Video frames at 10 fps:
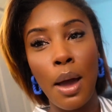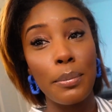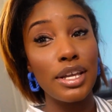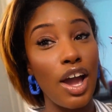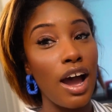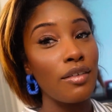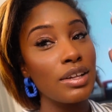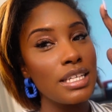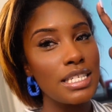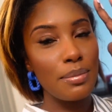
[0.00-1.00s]
But y'all, I
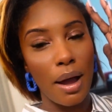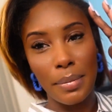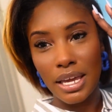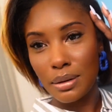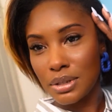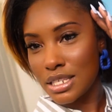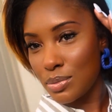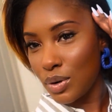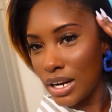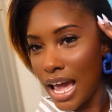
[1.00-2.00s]
really did my makeup this
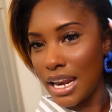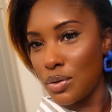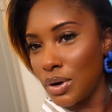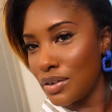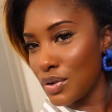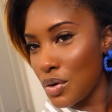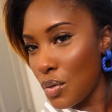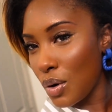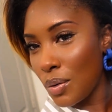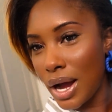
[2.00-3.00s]
morning. I didn't want to
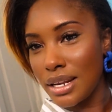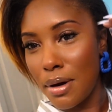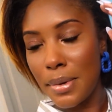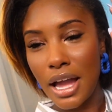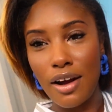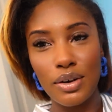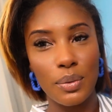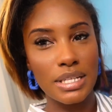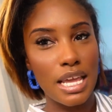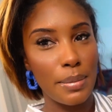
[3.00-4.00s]
record. Well, I did my makeup. I really
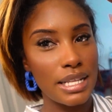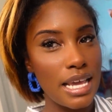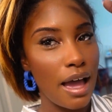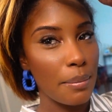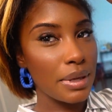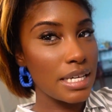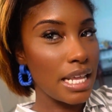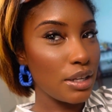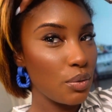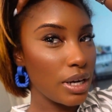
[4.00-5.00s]
want to take my time because
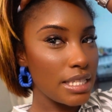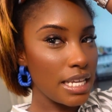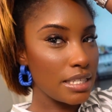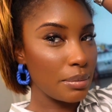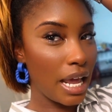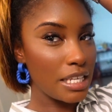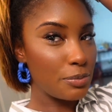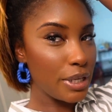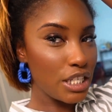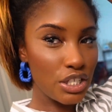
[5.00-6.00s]
I do want to take some nice
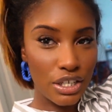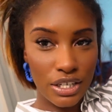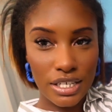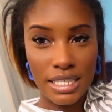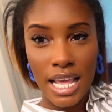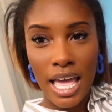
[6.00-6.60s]
pictures.